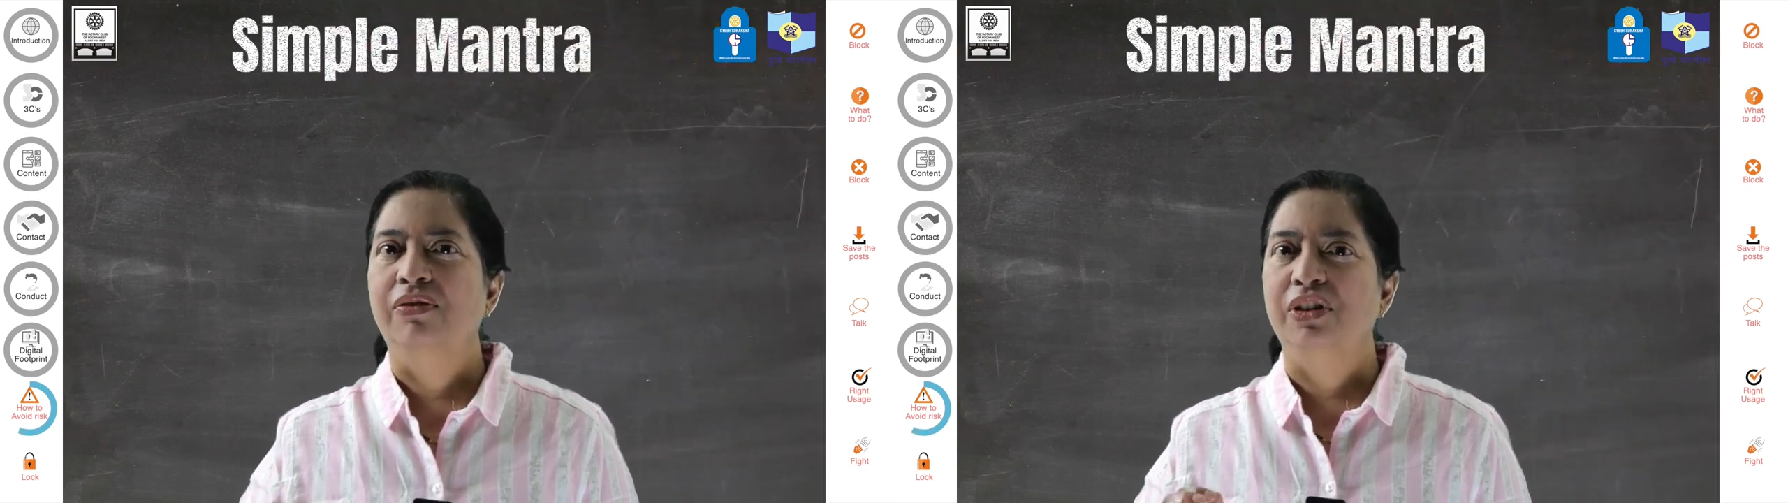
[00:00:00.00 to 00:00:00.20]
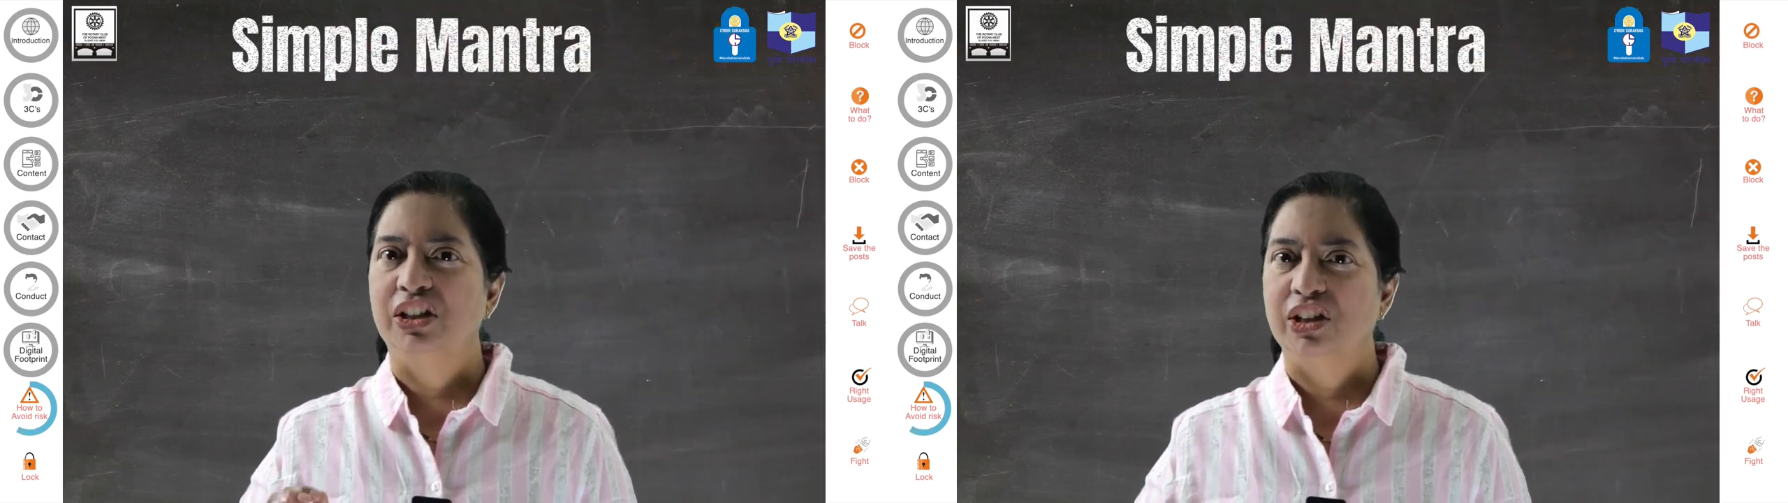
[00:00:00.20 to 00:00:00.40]

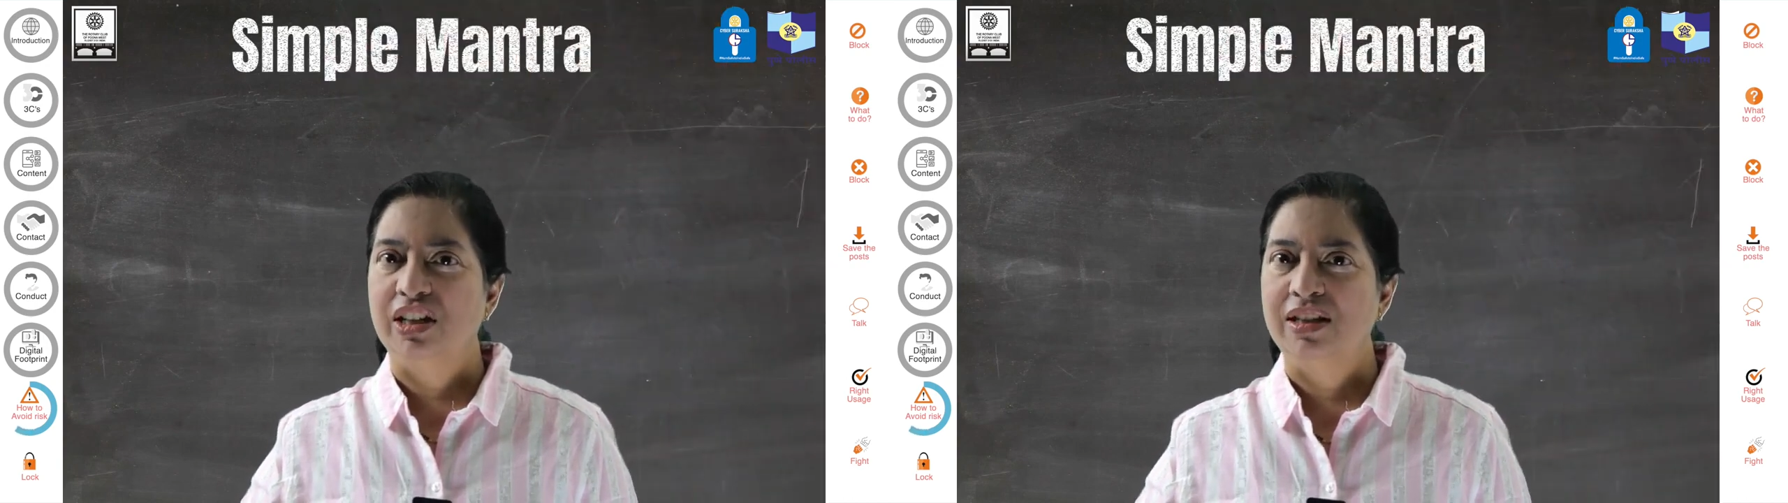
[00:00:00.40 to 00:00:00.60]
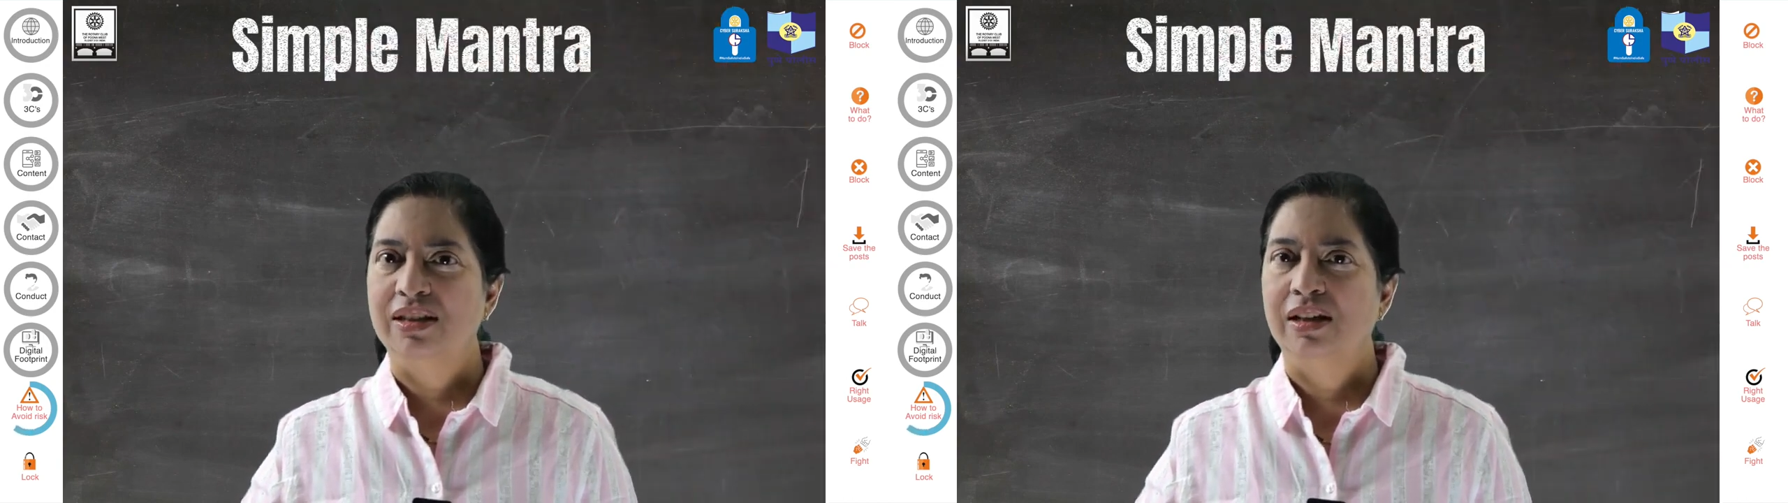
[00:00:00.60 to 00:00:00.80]
which
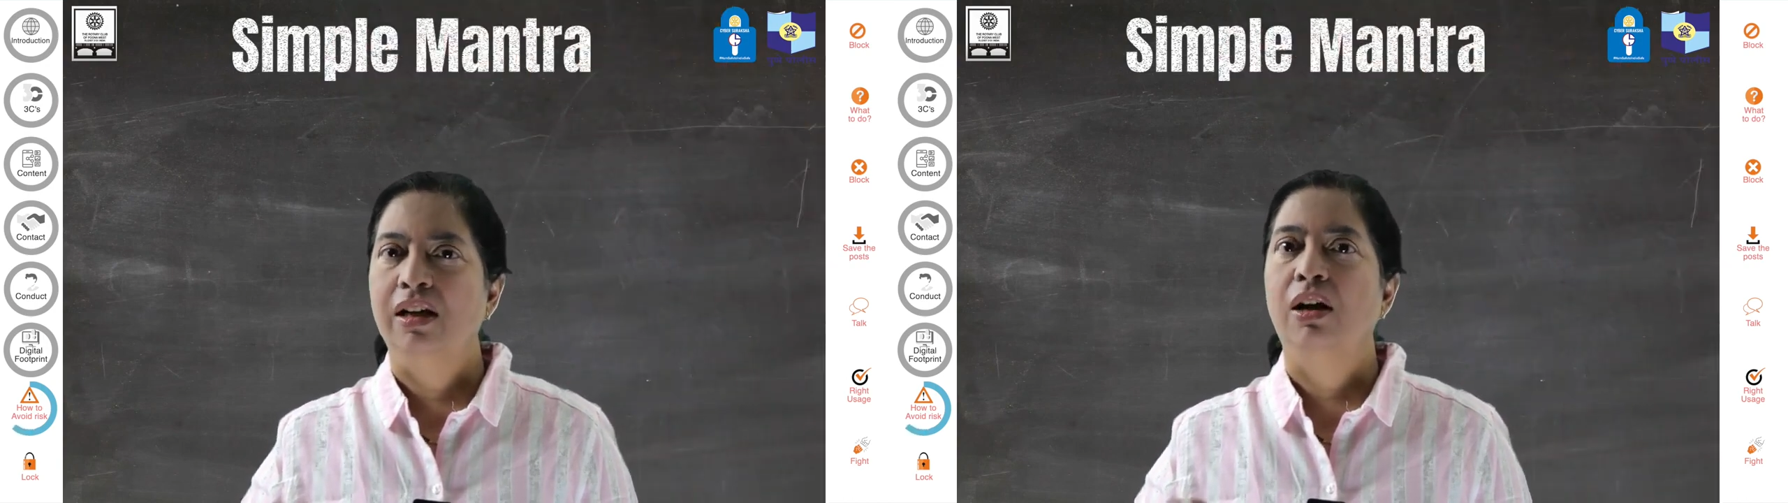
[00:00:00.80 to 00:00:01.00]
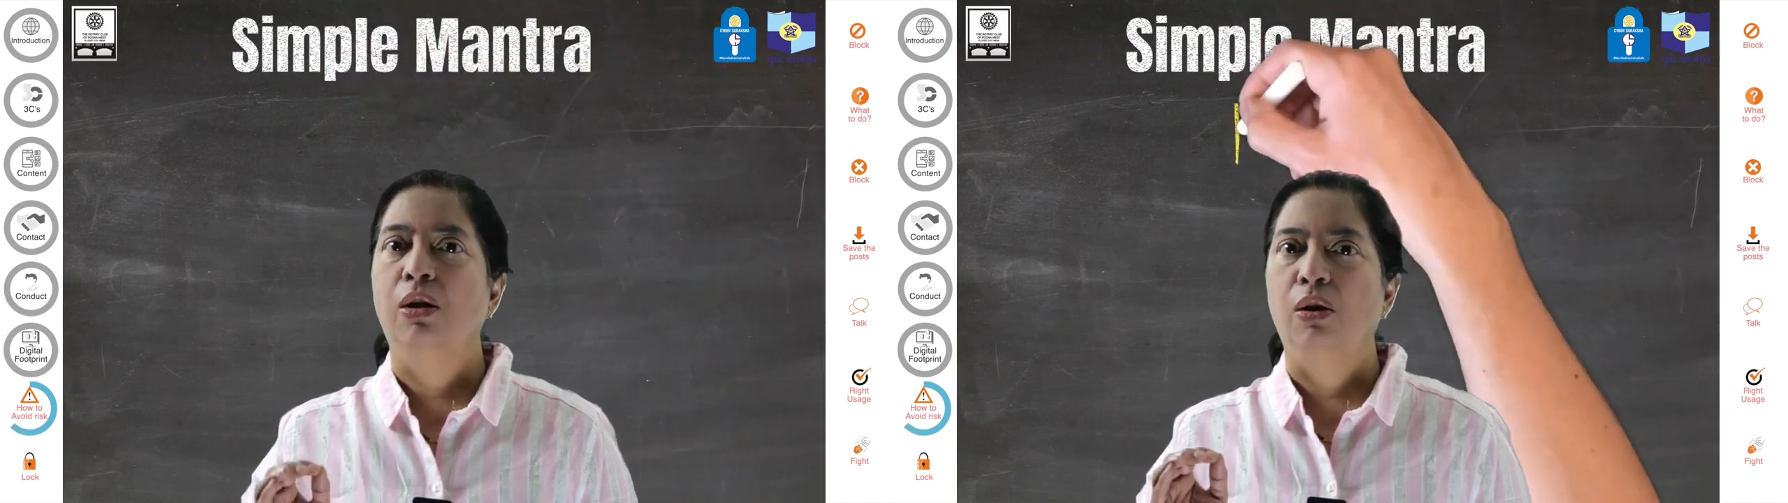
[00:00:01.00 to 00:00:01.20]
is
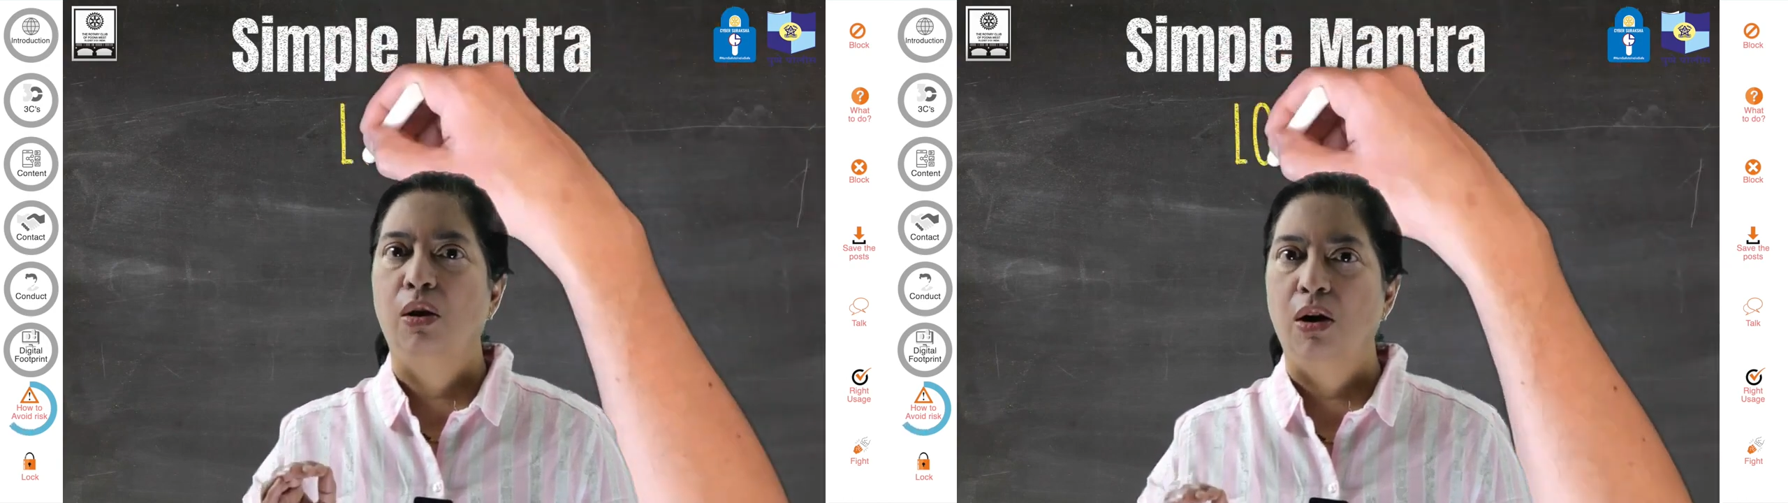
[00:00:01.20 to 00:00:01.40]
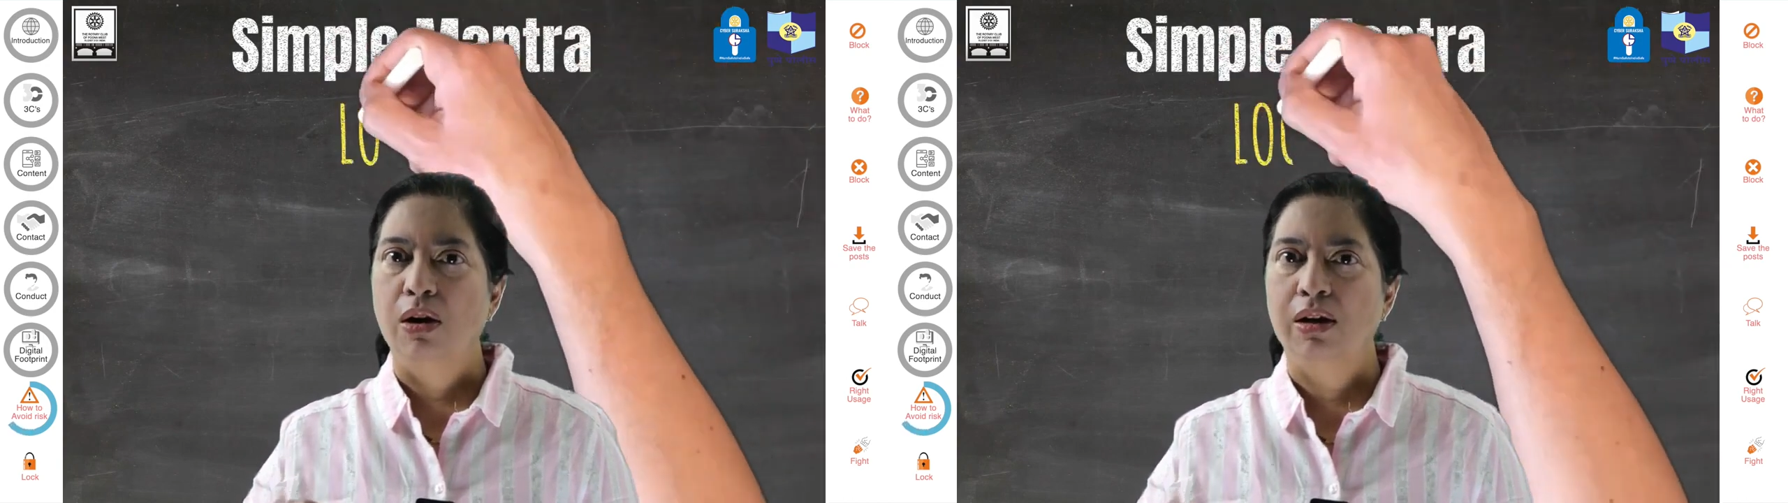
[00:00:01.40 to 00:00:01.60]

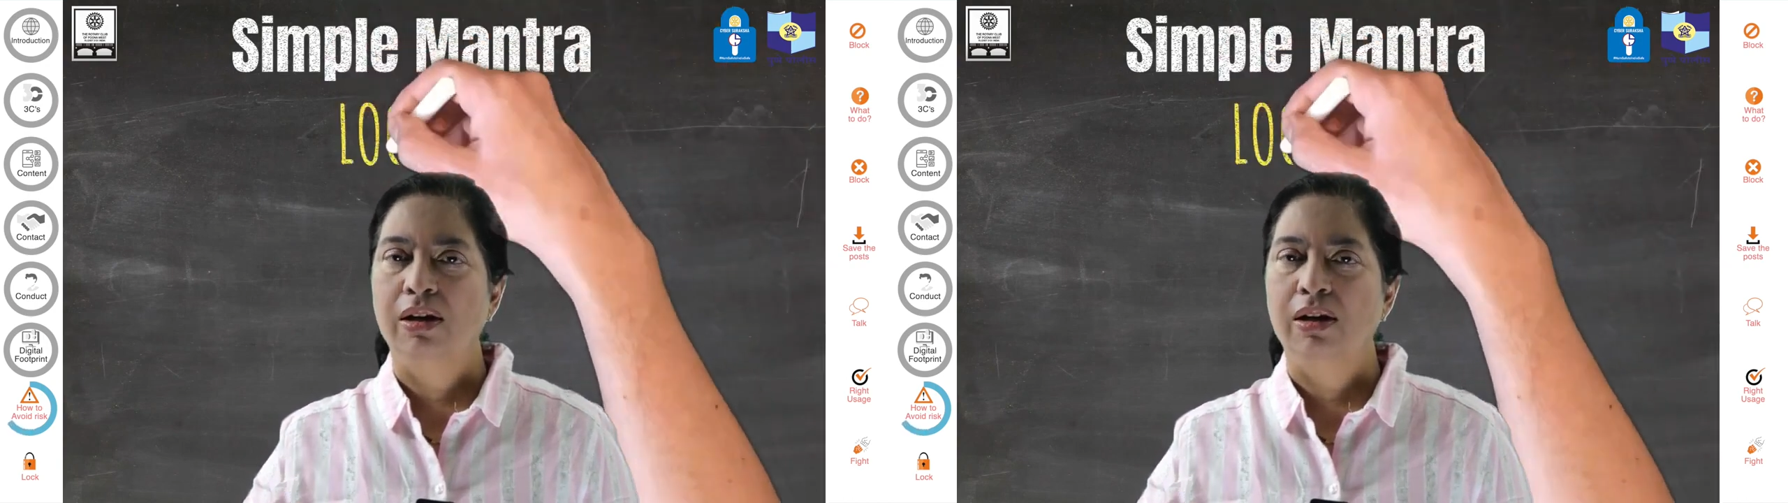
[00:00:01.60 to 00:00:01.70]
lock,